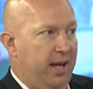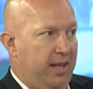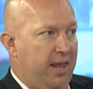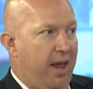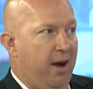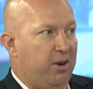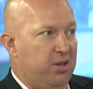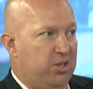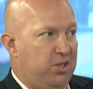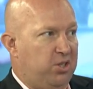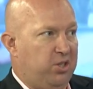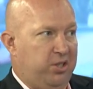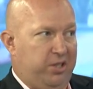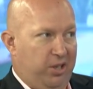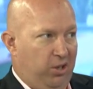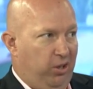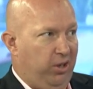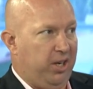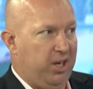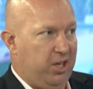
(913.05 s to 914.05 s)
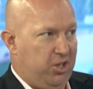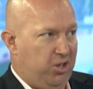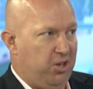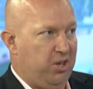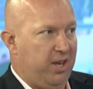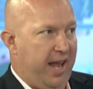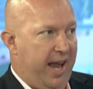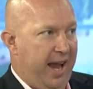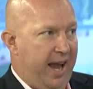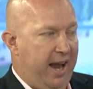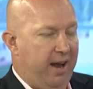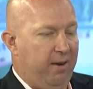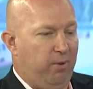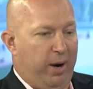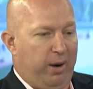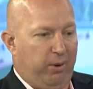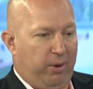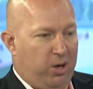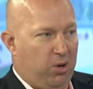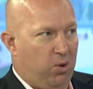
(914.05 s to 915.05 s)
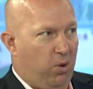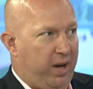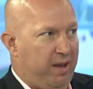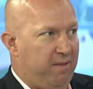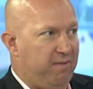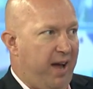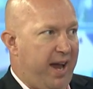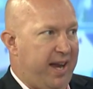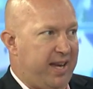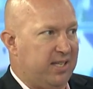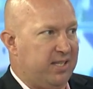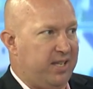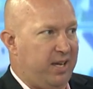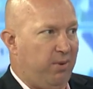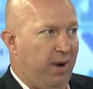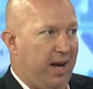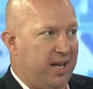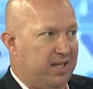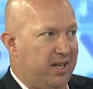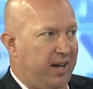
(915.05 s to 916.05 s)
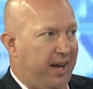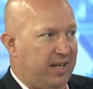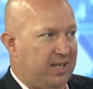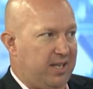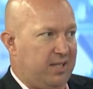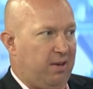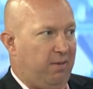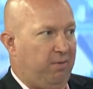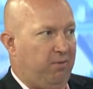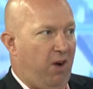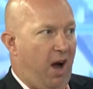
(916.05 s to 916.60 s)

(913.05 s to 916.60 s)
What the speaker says: There is still an issue there. We're recording vacancy rates in excess of